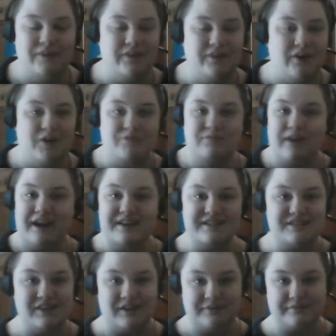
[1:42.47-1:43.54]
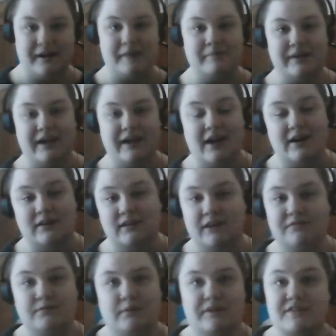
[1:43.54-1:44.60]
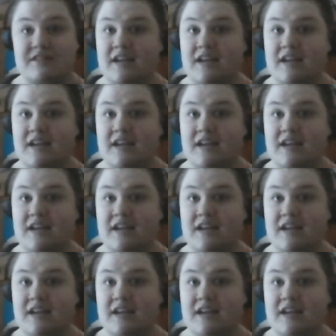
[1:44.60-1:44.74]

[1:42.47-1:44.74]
our friends, our family, and our loved ones,